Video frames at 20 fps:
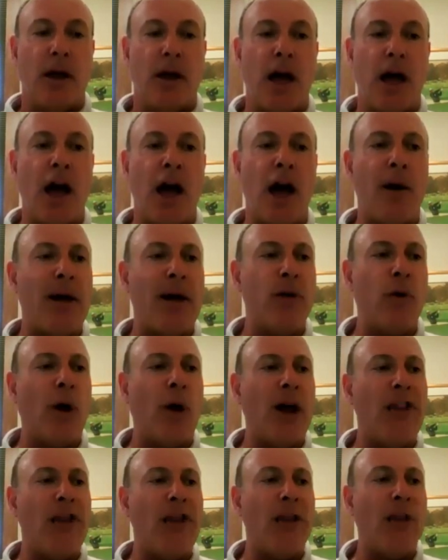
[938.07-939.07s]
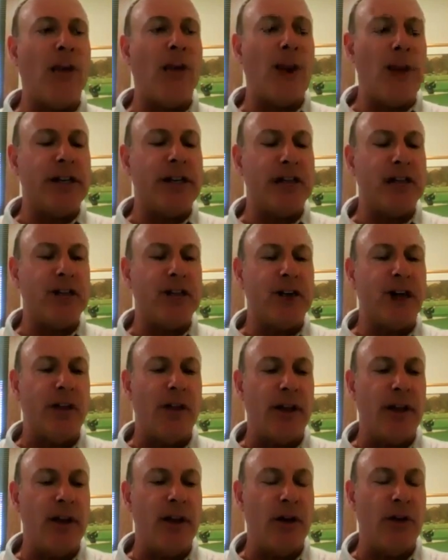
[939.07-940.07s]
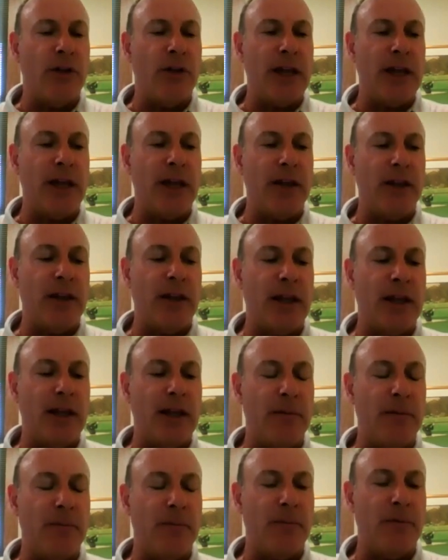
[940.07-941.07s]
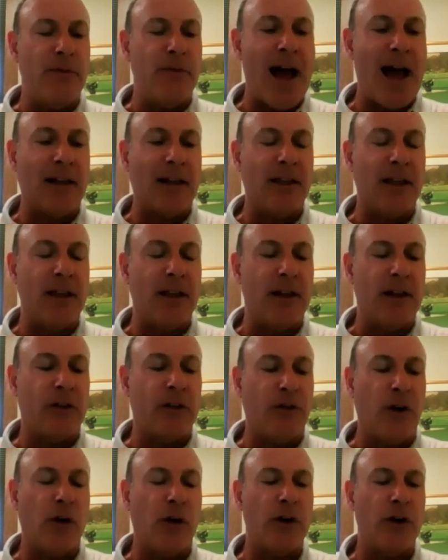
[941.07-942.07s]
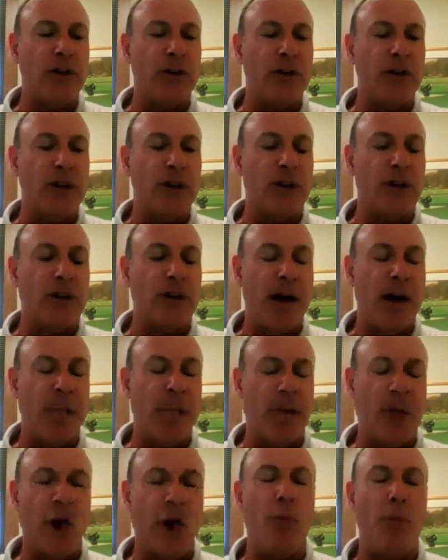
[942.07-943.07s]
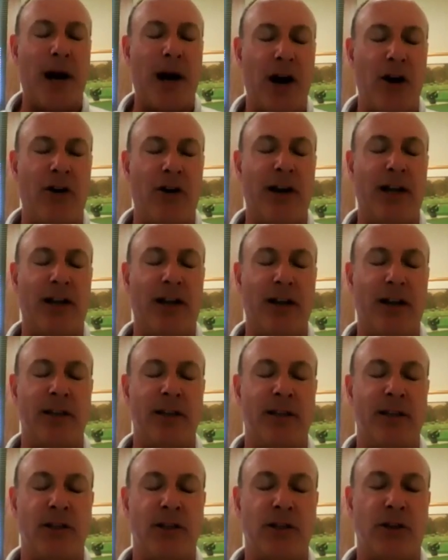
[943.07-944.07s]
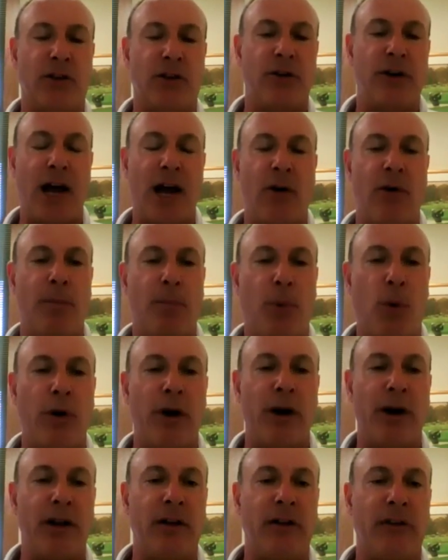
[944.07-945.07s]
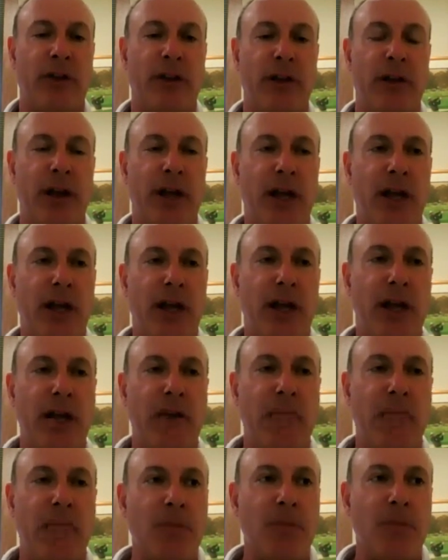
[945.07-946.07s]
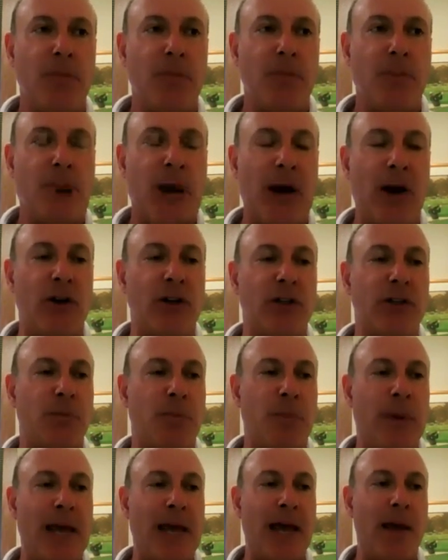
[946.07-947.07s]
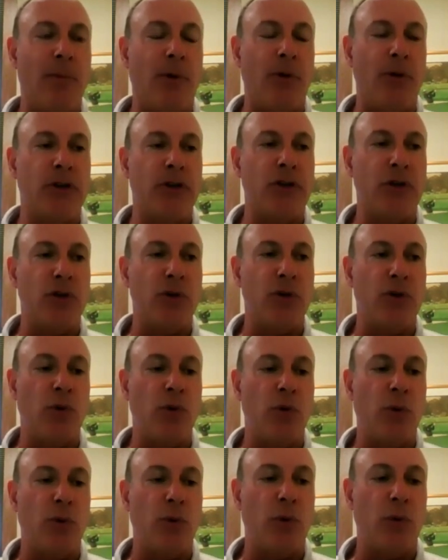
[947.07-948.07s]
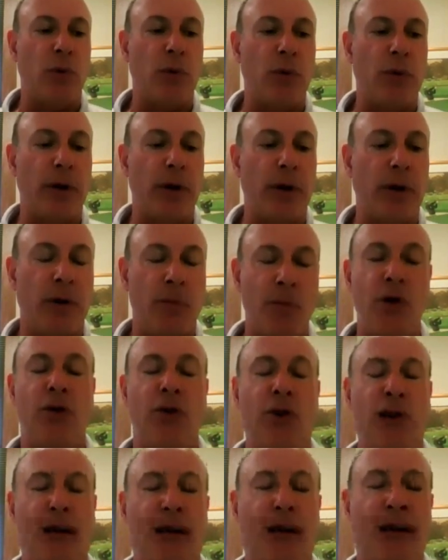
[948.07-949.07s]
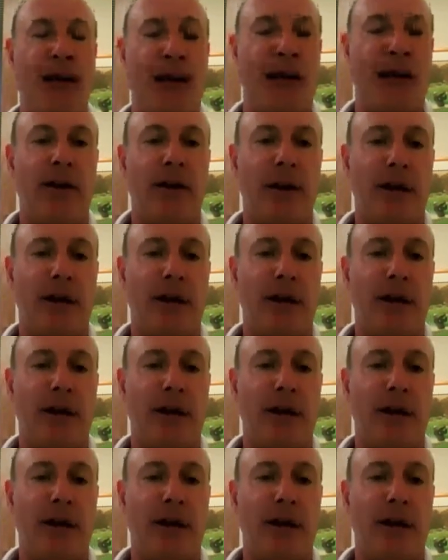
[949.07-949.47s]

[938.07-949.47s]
well, I think you already touched on the fact that as far as co-parenting is concerned, how important it is that parents be able to communicate,